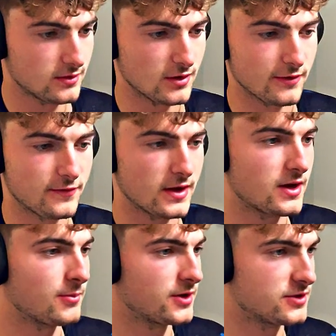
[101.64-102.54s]
So I think
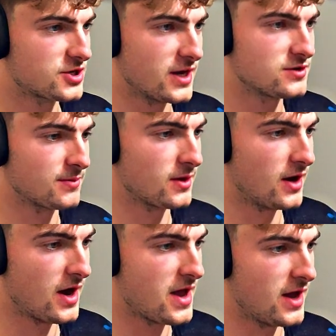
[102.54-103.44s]
I'm gonna change up the
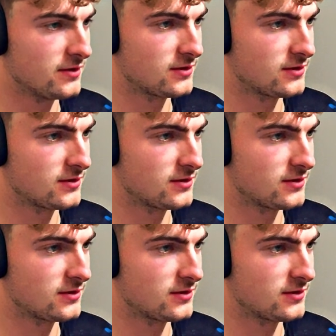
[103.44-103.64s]
hi-hat.